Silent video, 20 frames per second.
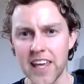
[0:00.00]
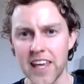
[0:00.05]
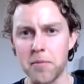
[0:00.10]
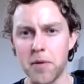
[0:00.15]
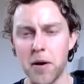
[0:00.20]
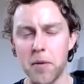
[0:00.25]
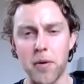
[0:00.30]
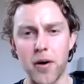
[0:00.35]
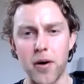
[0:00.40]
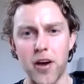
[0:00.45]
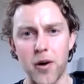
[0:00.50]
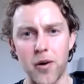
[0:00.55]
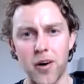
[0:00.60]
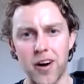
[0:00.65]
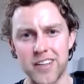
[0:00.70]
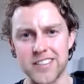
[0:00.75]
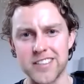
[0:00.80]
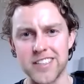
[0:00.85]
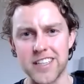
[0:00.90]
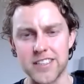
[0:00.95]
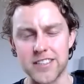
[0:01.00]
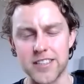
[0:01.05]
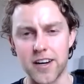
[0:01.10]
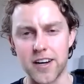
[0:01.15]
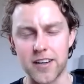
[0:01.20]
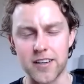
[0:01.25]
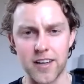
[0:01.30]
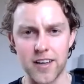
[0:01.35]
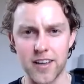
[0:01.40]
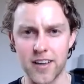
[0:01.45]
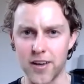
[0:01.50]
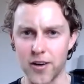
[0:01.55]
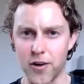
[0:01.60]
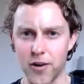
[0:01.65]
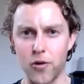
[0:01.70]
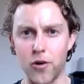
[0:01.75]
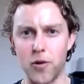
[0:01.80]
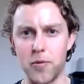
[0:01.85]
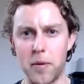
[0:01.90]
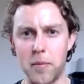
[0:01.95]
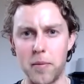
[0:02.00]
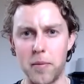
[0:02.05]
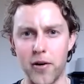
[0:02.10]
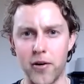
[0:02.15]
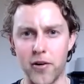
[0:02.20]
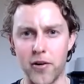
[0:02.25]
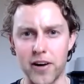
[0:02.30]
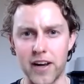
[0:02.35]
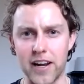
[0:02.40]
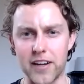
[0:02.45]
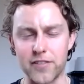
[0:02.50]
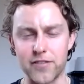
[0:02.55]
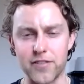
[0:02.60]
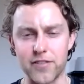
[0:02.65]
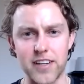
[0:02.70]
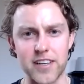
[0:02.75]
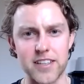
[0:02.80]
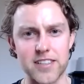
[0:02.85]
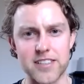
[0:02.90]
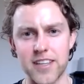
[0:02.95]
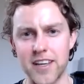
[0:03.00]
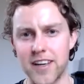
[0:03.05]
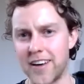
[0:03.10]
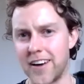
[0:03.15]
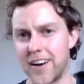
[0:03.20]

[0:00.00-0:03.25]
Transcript: in my bio on TikTok, Colman Power Organic Fitness,